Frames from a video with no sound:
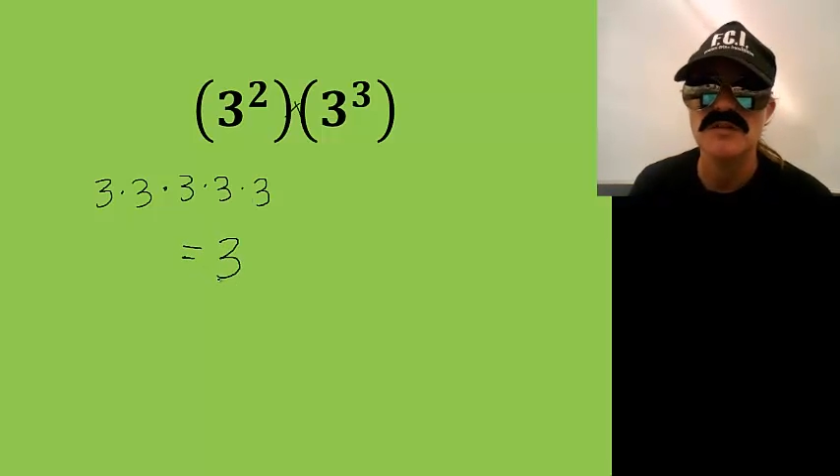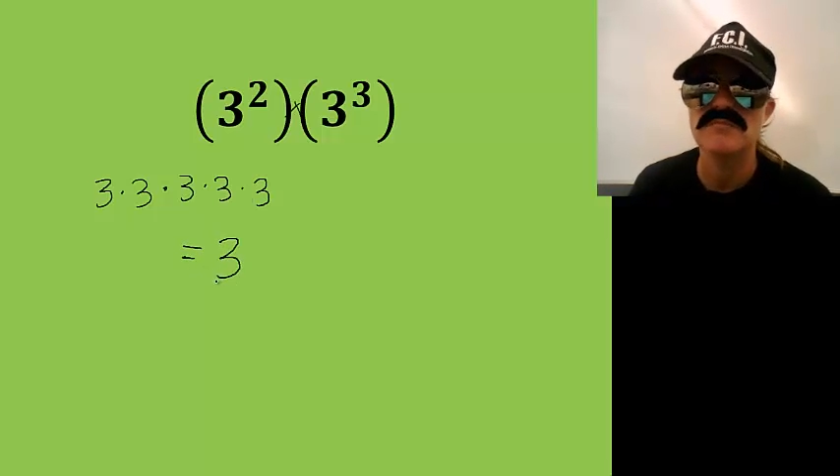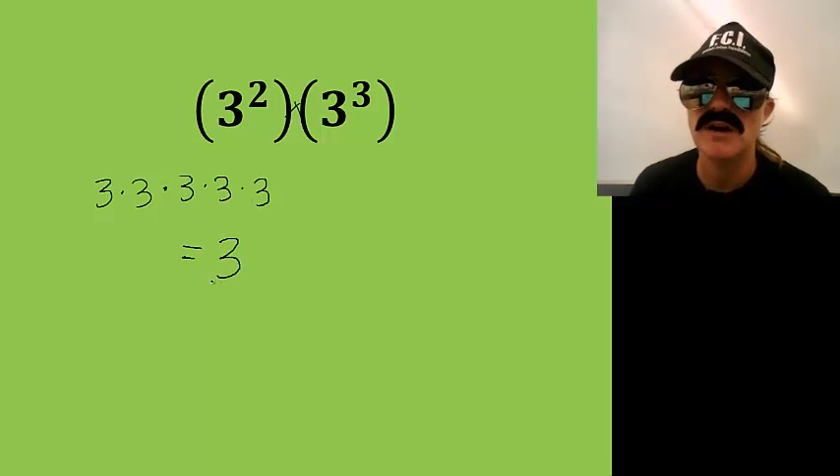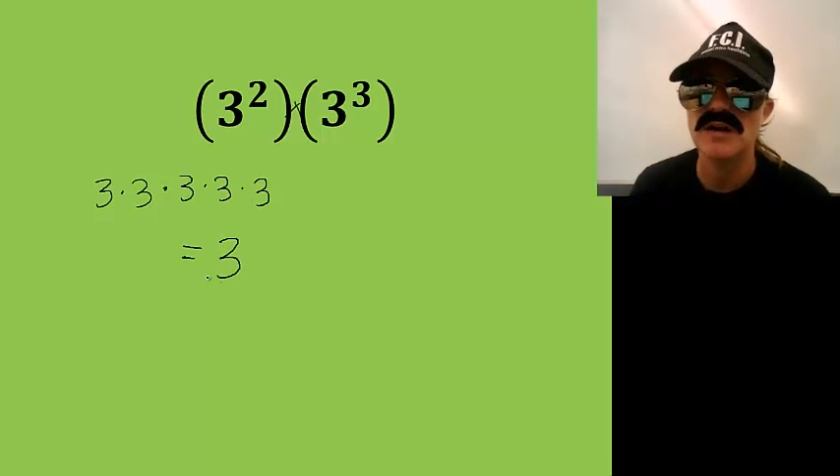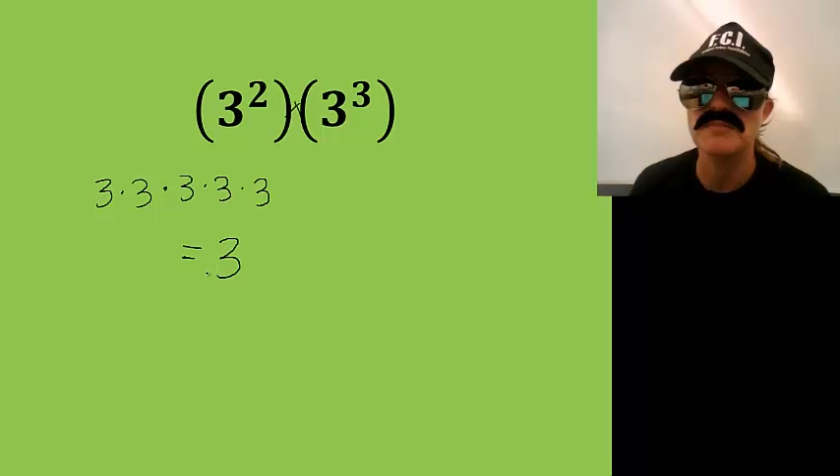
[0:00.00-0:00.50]

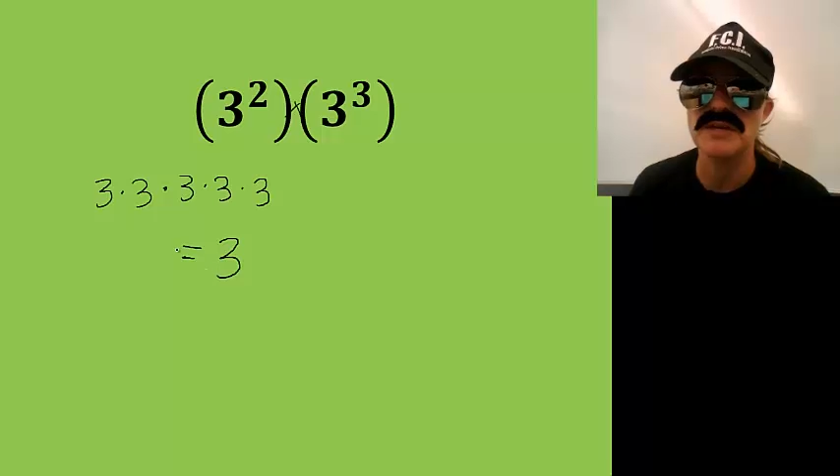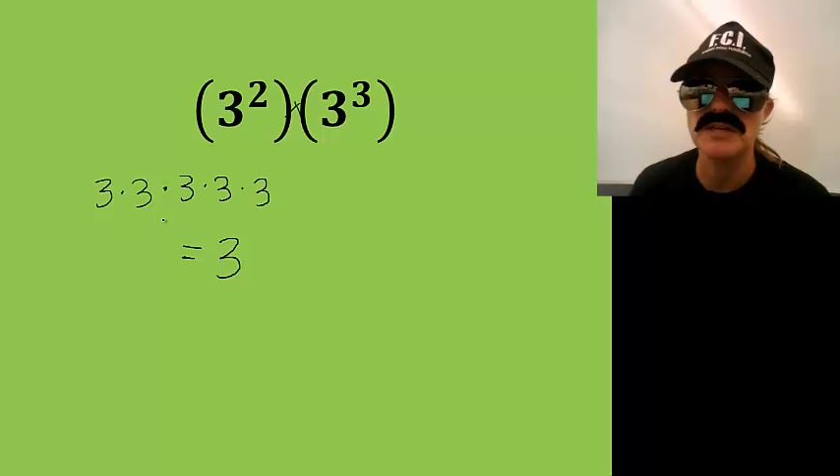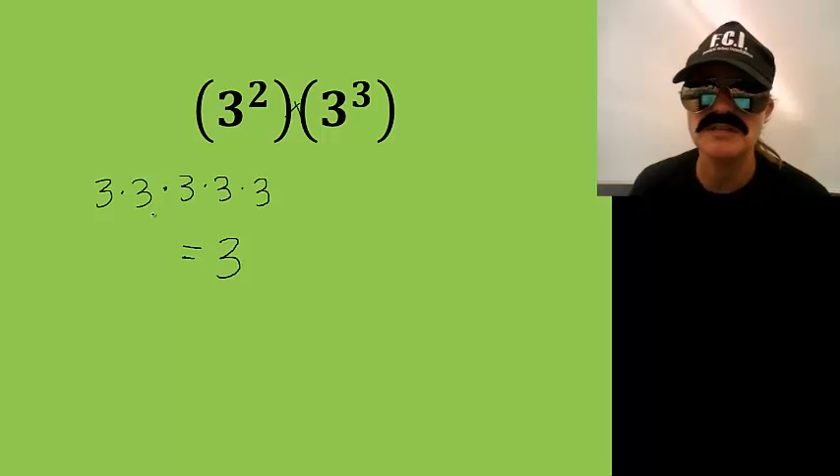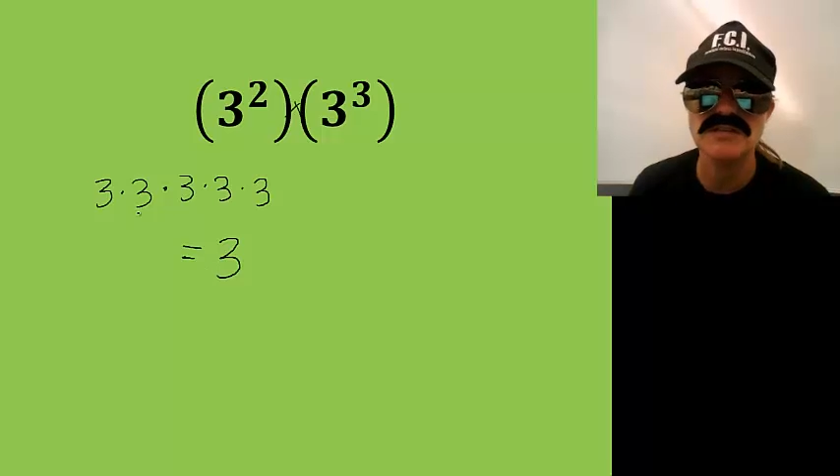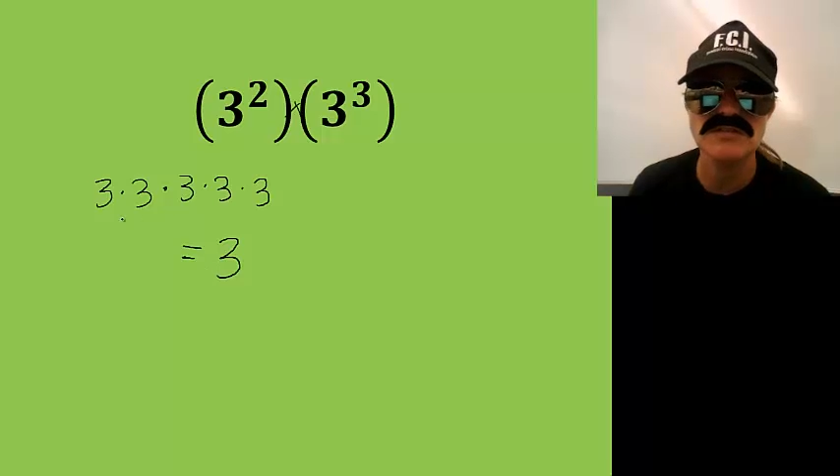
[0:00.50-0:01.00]
My
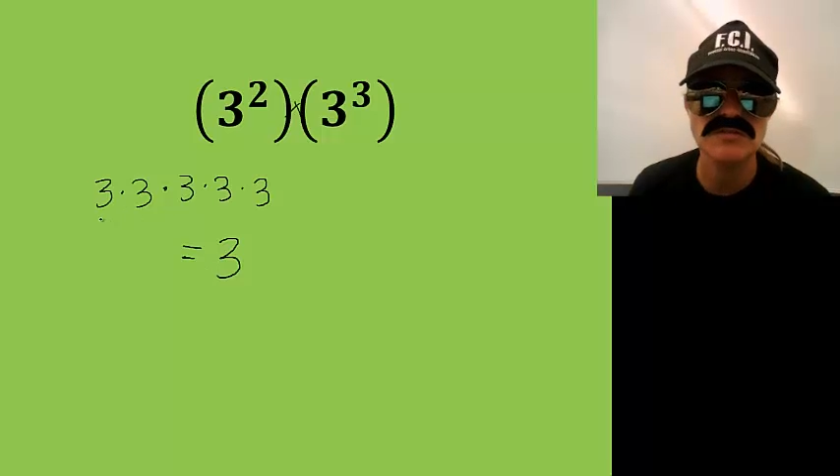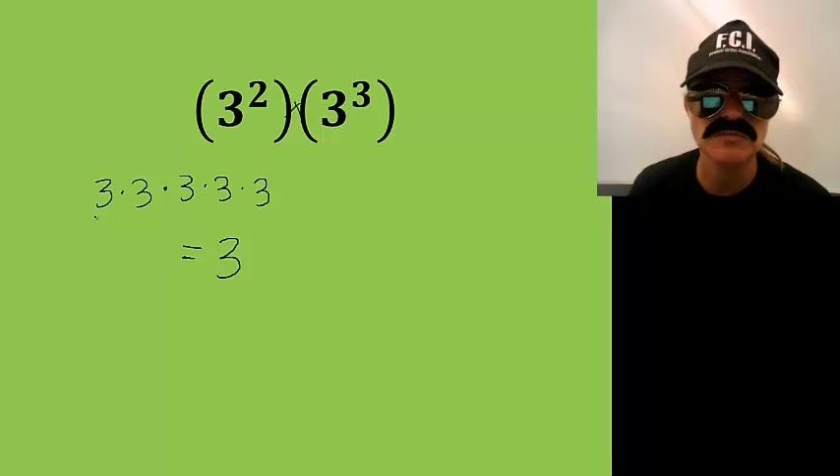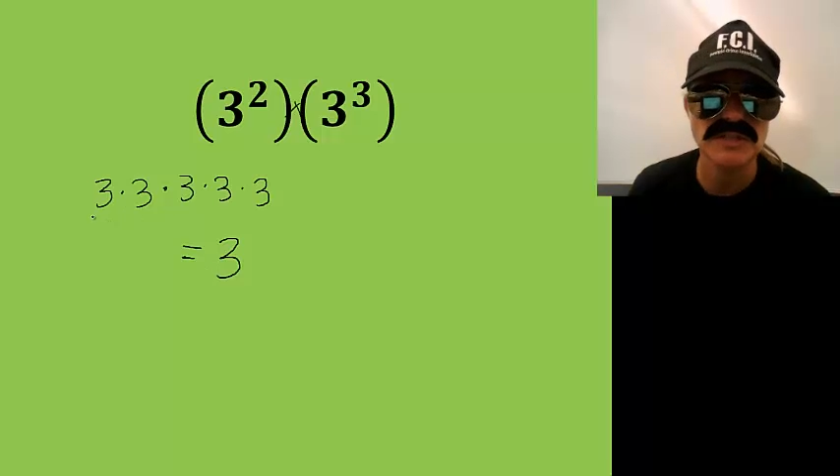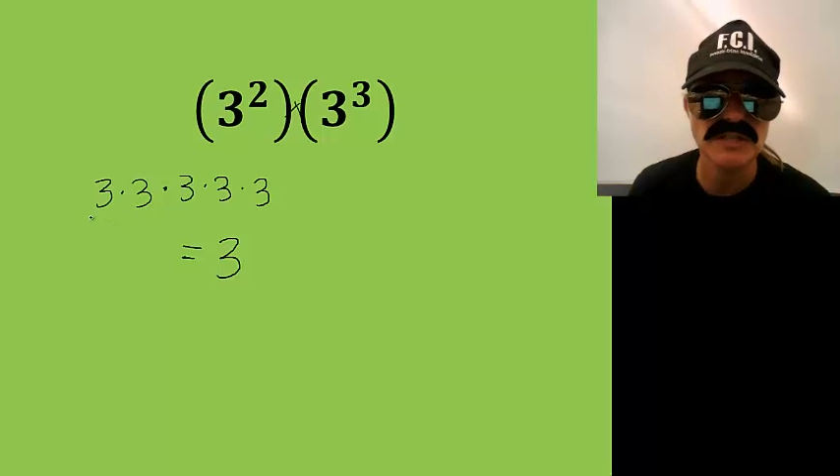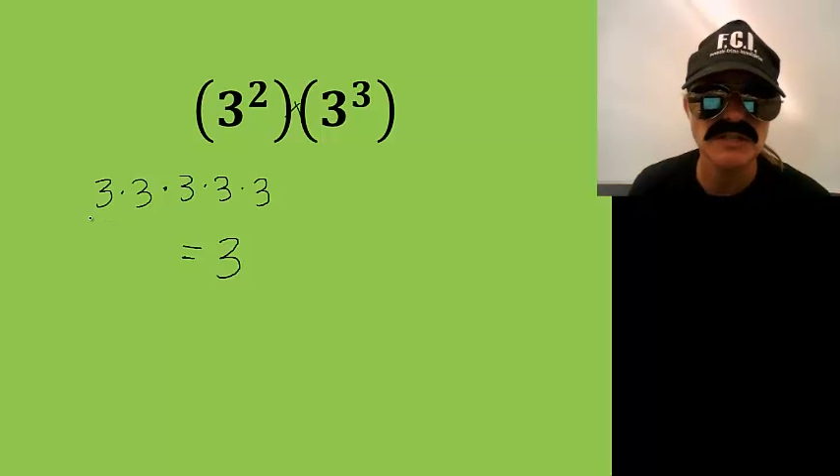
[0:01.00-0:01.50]
base is
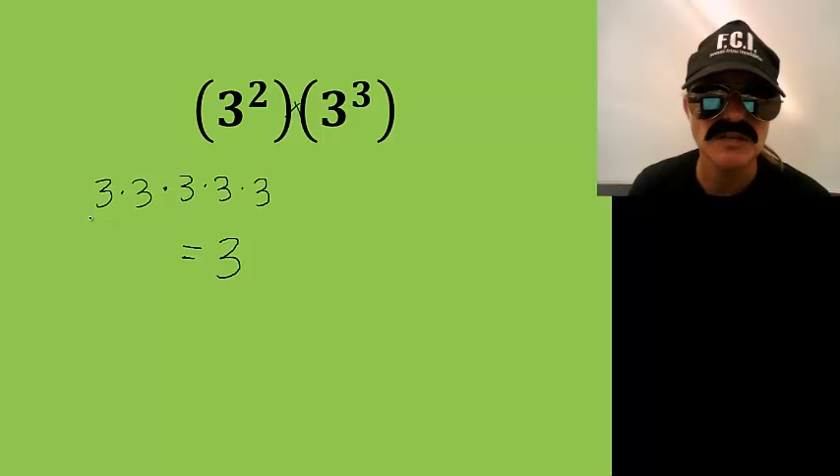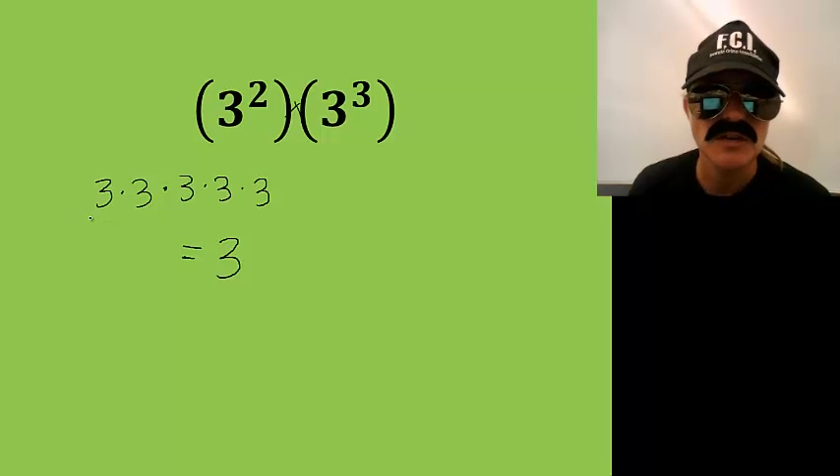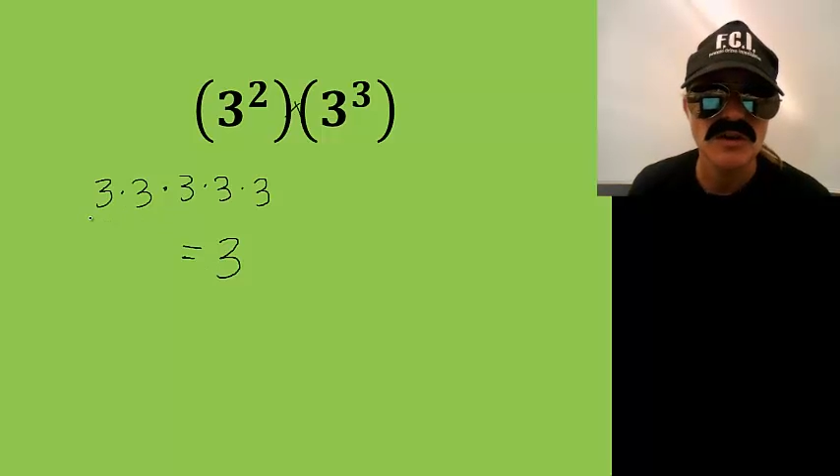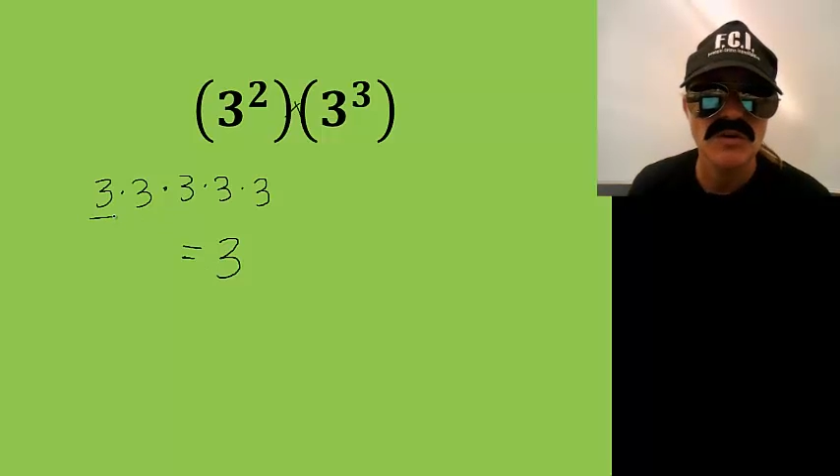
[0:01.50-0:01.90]
3.